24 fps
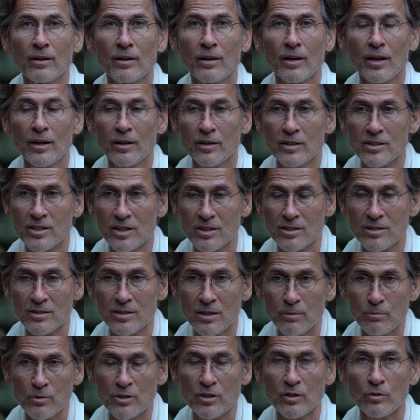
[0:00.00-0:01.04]
And it just
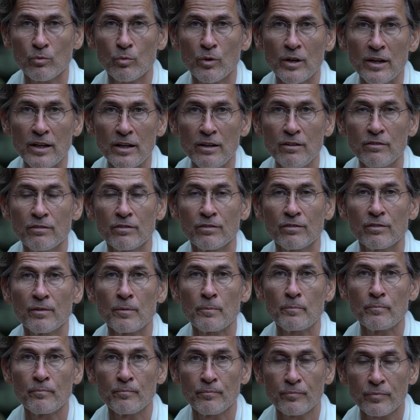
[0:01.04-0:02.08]
seems that we live
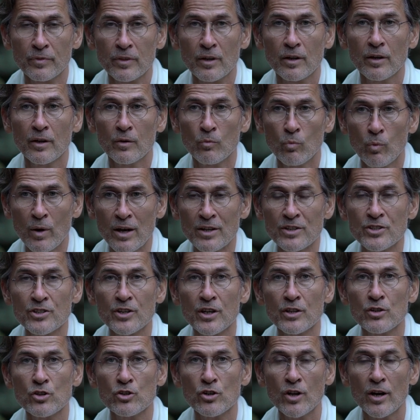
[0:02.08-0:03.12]
in one
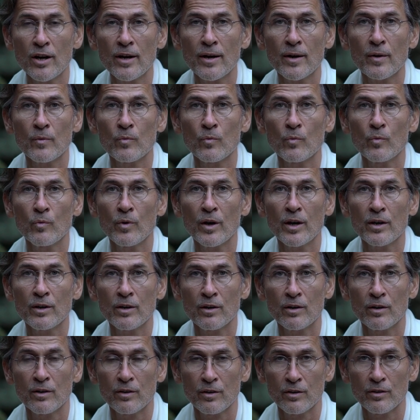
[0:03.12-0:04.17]
such time
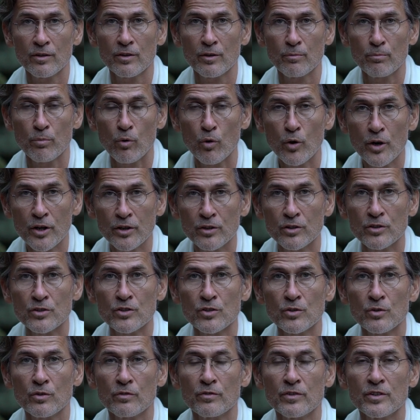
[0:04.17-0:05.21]
when the
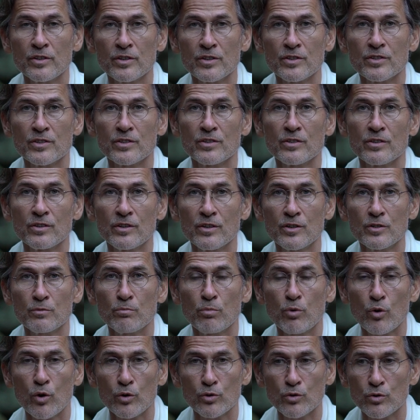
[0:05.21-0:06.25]
poignancy of this is
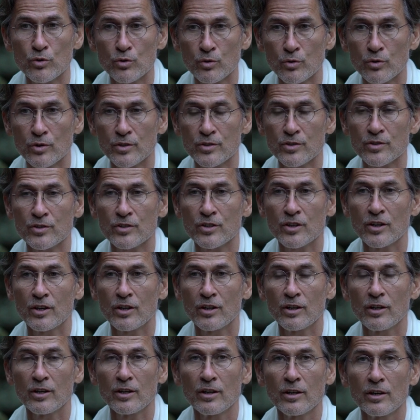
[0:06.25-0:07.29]
brought to its
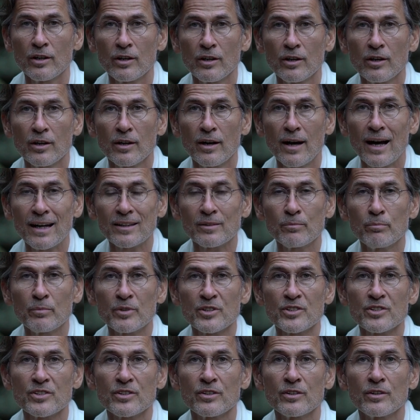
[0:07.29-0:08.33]

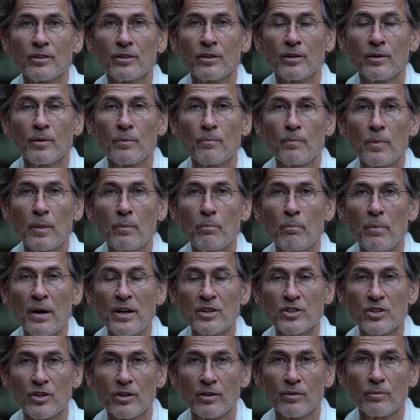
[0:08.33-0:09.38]
utmost
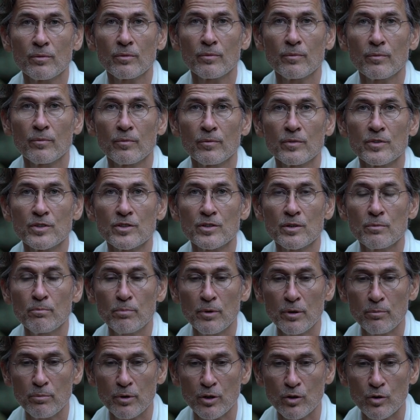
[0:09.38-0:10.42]
measure
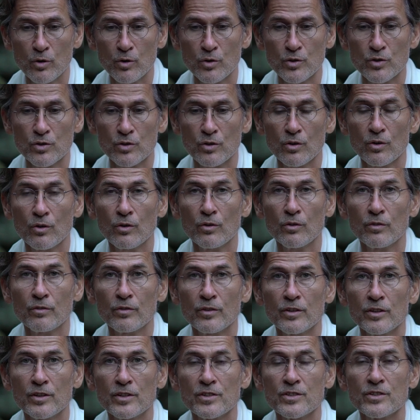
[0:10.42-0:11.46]
simply because
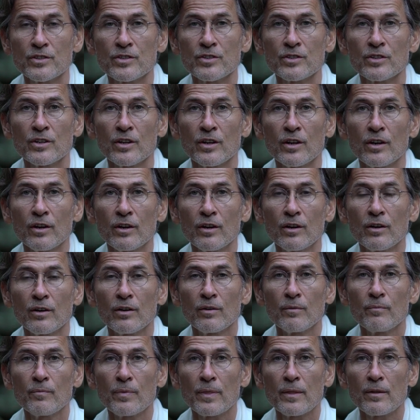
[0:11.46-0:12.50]
of this
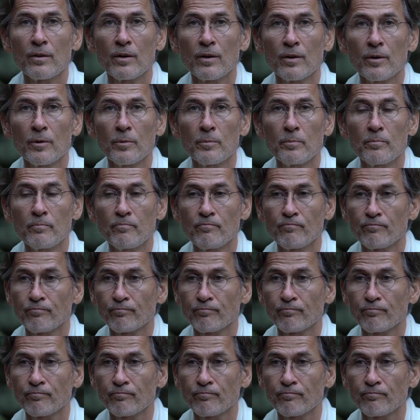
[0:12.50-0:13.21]
um,